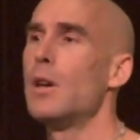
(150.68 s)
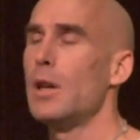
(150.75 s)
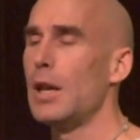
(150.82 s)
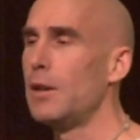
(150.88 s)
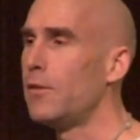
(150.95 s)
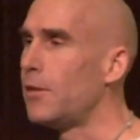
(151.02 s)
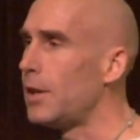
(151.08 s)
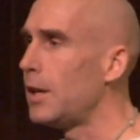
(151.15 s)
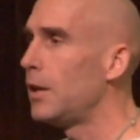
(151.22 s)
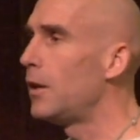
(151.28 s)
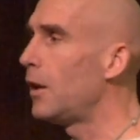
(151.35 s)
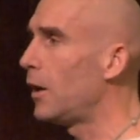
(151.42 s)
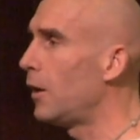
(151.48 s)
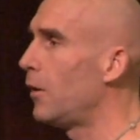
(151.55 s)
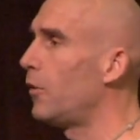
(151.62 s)
indeed
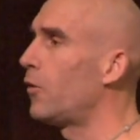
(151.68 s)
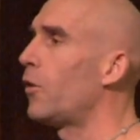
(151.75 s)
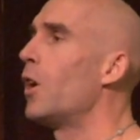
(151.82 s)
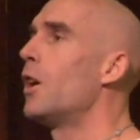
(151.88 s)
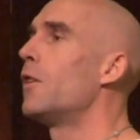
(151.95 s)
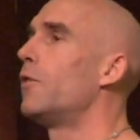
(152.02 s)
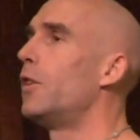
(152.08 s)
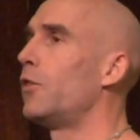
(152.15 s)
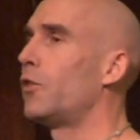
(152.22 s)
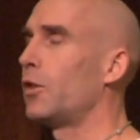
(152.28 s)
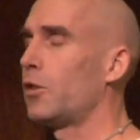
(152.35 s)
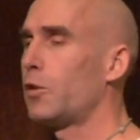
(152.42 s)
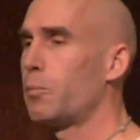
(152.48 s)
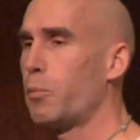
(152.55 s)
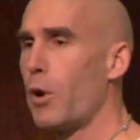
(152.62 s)
is this
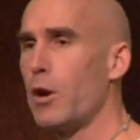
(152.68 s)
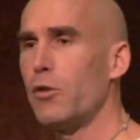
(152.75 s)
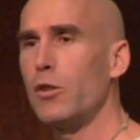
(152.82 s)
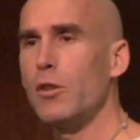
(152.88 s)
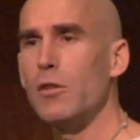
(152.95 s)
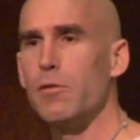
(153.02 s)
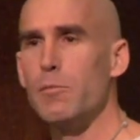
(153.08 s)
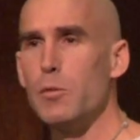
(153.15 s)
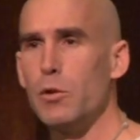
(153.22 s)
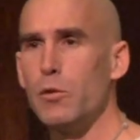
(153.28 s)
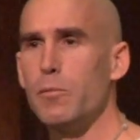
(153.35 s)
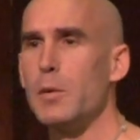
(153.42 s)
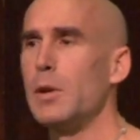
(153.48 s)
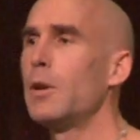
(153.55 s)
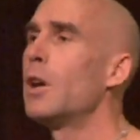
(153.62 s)
expression of
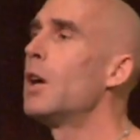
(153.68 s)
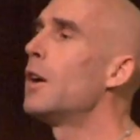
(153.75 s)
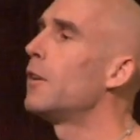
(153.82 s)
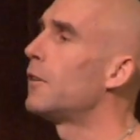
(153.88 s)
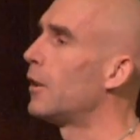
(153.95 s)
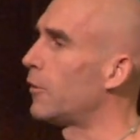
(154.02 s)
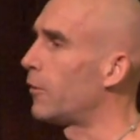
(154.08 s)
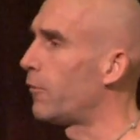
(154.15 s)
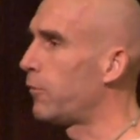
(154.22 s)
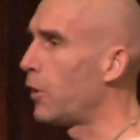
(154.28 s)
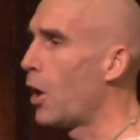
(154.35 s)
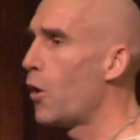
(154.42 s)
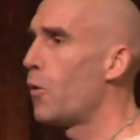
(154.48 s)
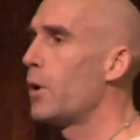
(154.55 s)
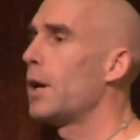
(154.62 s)
movement that's
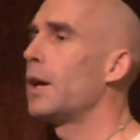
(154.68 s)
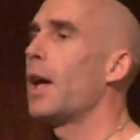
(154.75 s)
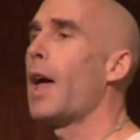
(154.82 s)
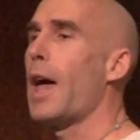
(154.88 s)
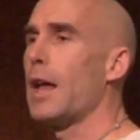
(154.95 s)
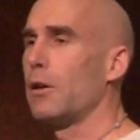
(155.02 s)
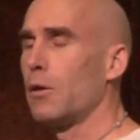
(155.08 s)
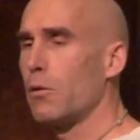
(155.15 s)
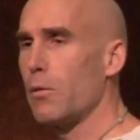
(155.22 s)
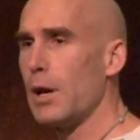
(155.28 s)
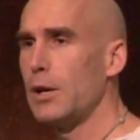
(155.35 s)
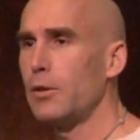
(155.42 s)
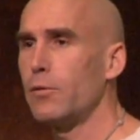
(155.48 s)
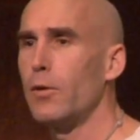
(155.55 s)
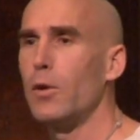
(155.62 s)
flowing and
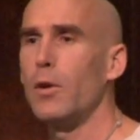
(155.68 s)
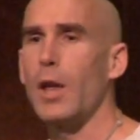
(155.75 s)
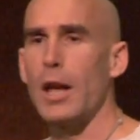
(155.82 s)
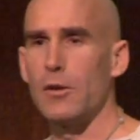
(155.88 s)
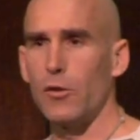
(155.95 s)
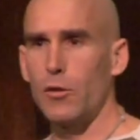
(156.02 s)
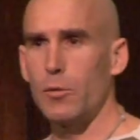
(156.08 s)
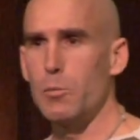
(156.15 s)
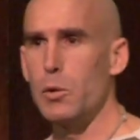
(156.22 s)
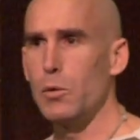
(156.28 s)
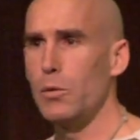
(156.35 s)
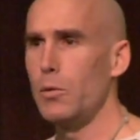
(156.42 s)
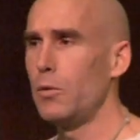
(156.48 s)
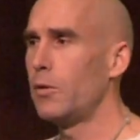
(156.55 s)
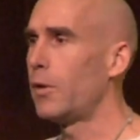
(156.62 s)
graceful and
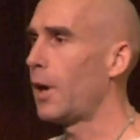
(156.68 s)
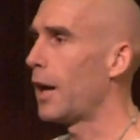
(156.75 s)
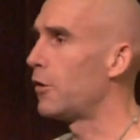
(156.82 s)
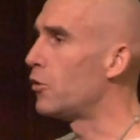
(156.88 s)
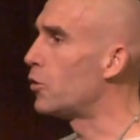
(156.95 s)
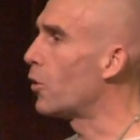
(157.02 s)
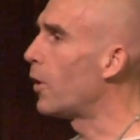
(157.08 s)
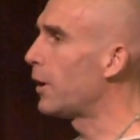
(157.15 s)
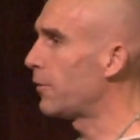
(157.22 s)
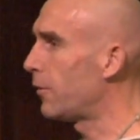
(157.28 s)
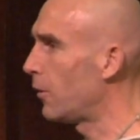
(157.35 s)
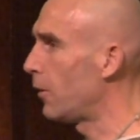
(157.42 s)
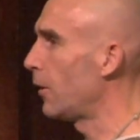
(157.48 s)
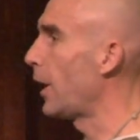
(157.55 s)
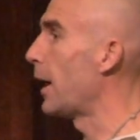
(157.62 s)
smooth and
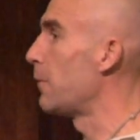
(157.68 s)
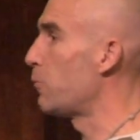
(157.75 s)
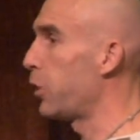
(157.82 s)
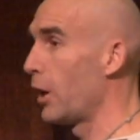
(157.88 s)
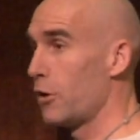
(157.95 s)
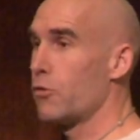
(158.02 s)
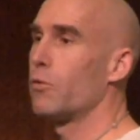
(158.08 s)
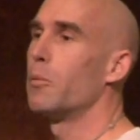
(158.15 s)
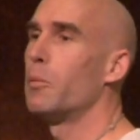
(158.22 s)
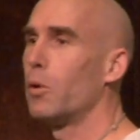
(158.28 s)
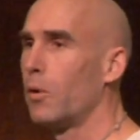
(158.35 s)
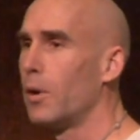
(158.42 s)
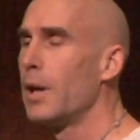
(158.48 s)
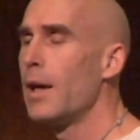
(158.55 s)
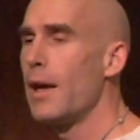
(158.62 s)
joyful and
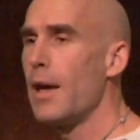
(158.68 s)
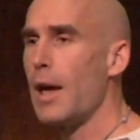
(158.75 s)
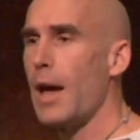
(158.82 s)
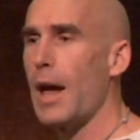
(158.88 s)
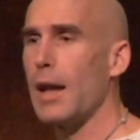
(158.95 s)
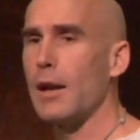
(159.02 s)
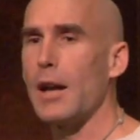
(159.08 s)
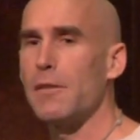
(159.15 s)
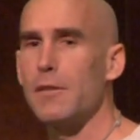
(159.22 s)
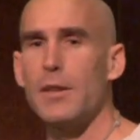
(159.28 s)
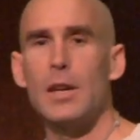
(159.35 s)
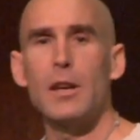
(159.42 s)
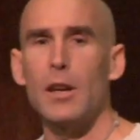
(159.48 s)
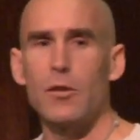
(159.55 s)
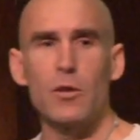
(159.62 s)
pleasurable. And I
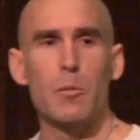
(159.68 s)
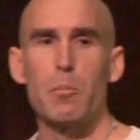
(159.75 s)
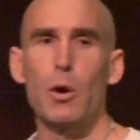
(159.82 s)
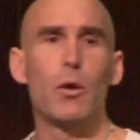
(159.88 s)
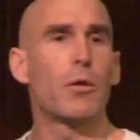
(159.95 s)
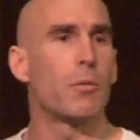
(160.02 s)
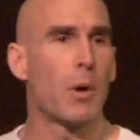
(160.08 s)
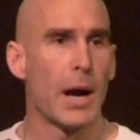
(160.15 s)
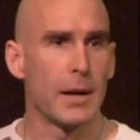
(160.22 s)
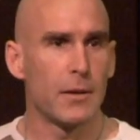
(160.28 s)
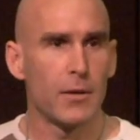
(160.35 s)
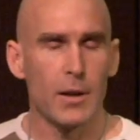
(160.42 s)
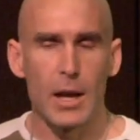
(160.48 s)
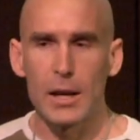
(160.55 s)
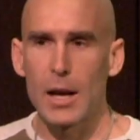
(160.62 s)
think it's a
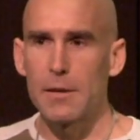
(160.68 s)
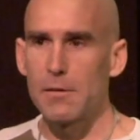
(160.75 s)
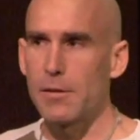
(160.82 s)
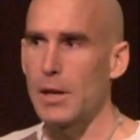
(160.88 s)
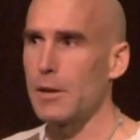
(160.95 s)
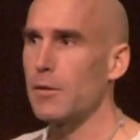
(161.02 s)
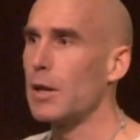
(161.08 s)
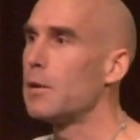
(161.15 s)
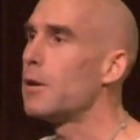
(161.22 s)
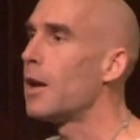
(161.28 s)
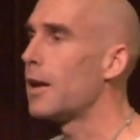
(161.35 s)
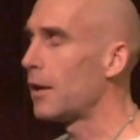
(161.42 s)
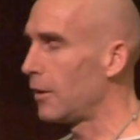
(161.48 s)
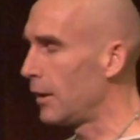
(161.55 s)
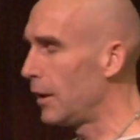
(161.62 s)
birthright. And I think that
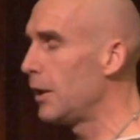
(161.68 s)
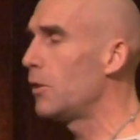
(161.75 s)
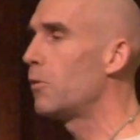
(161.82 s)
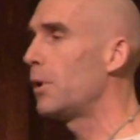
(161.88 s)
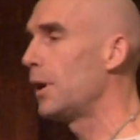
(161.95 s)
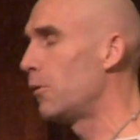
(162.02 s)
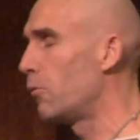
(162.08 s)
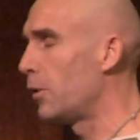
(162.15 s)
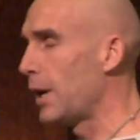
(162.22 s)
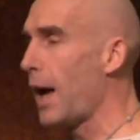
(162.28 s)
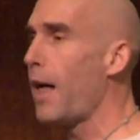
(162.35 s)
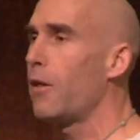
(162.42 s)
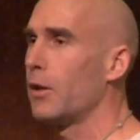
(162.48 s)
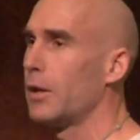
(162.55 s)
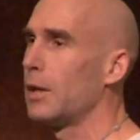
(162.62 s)
it in
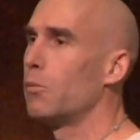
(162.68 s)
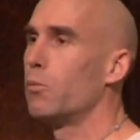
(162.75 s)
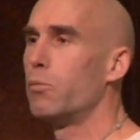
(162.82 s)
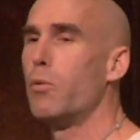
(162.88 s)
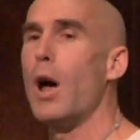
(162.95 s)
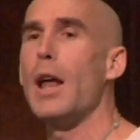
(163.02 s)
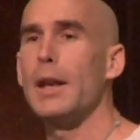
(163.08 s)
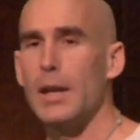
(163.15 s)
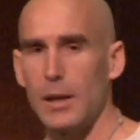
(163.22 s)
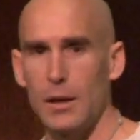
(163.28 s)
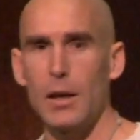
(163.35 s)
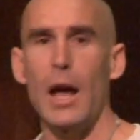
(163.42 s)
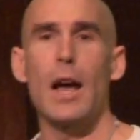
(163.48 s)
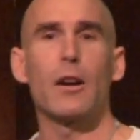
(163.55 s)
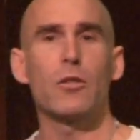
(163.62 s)
reality,
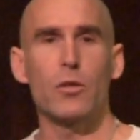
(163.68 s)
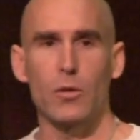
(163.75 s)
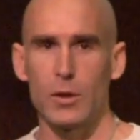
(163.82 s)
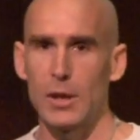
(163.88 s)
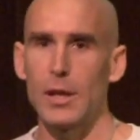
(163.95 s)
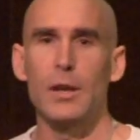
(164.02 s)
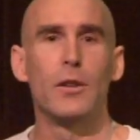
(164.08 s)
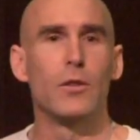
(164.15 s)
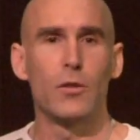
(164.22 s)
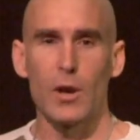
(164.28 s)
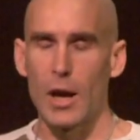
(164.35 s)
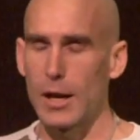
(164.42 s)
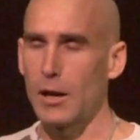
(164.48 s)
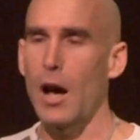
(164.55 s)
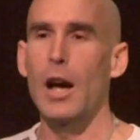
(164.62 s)
running actually is
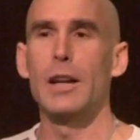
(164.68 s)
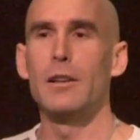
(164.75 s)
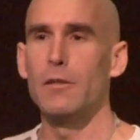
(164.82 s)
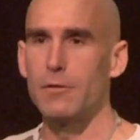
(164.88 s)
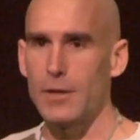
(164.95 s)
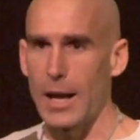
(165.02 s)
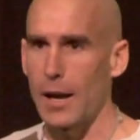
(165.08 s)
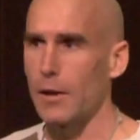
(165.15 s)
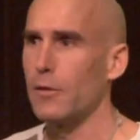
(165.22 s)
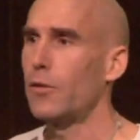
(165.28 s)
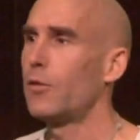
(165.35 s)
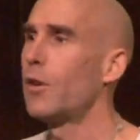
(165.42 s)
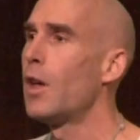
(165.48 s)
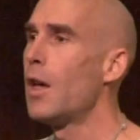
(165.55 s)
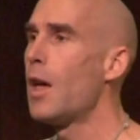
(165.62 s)
a kind of
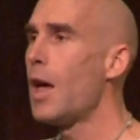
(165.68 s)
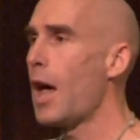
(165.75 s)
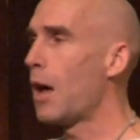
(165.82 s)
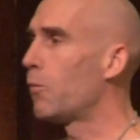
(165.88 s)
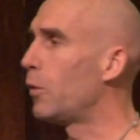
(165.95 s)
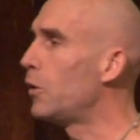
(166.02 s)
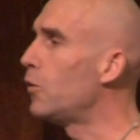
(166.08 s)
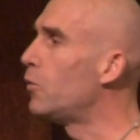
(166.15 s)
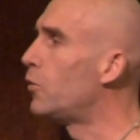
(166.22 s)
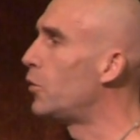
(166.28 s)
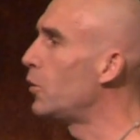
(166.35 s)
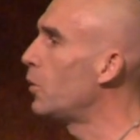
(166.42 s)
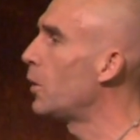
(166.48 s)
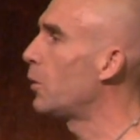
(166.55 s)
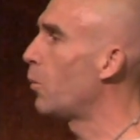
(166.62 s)
dance. And when you
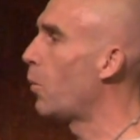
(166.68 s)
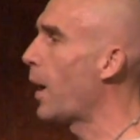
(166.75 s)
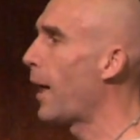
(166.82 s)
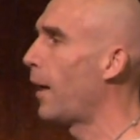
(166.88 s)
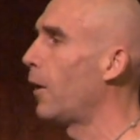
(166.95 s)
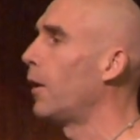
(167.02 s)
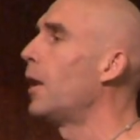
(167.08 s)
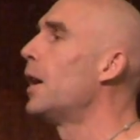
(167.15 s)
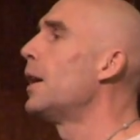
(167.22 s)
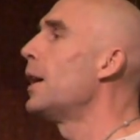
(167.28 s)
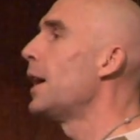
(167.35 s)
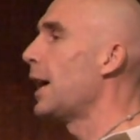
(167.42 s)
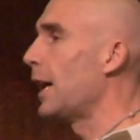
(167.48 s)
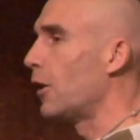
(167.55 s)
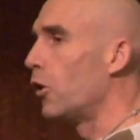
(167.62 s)
do it well,
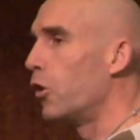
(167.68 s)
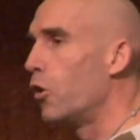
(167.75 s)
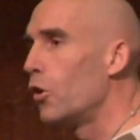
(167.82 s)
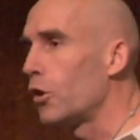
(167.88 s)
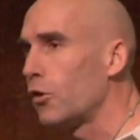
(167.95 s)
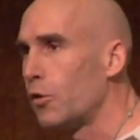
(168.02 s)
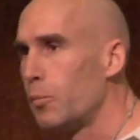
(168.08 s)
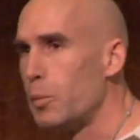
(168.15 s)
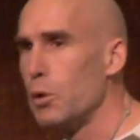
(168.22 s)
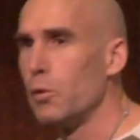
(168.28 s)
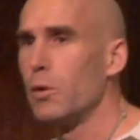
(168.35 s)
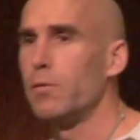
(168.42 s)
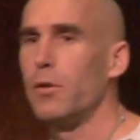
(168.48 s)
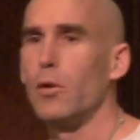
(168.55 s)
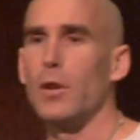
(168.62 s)
it looks
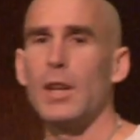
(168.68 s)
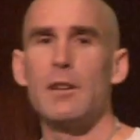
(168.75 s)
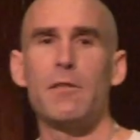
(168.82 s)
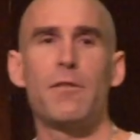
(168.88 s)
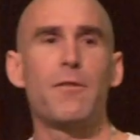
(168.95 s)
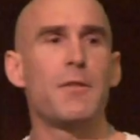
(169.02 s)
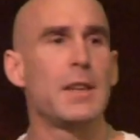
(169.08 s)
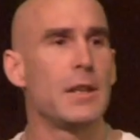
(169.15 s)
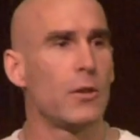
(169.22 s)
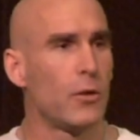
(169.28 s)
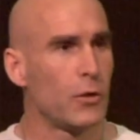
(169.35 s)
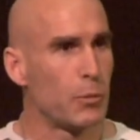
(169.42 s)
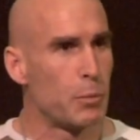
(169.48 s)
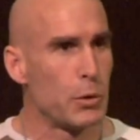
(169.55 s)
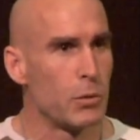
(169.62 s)
beautiful, it
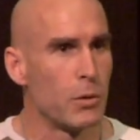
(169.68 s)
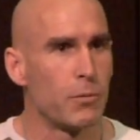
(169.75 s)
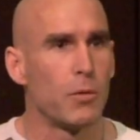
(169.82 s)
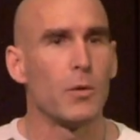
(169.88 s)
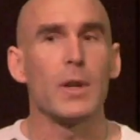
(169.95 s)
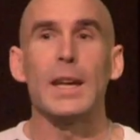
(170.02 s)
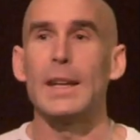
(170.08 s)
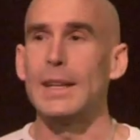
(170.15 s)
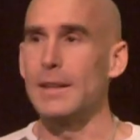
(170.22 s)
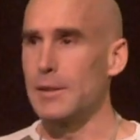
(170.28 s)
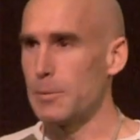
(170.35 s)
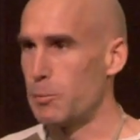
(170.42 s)
feels beautiful, it is